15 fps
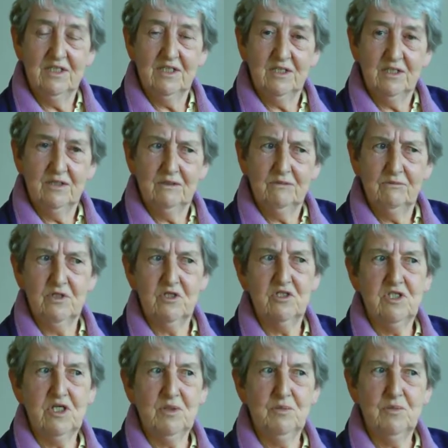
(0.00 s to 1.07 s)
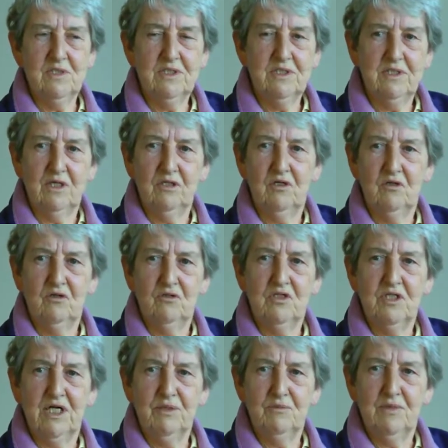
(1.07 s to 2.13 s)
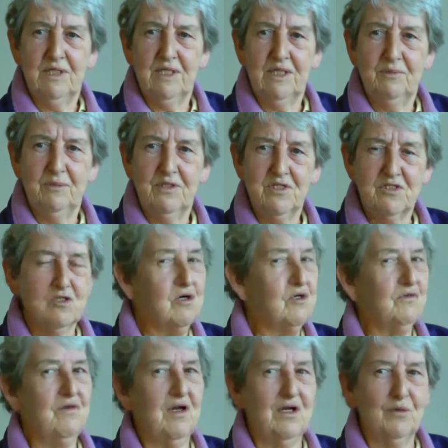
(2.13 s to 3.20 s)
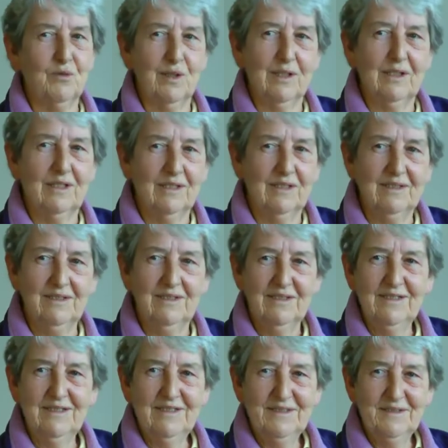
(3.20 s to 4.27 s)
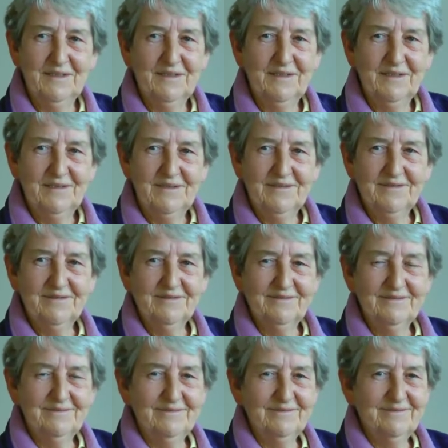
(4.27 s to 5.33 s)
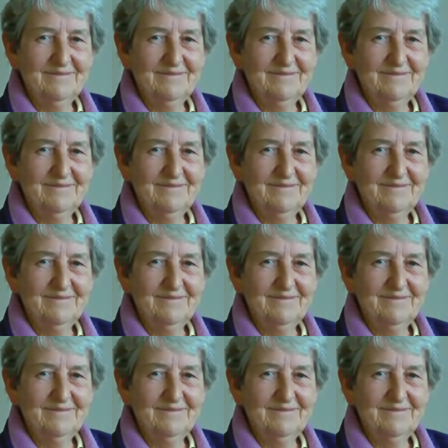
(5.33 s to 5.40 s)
Ooh. Which seems like a long time, really, but it's gone very quickly. Yes, that's mm. right. Mm.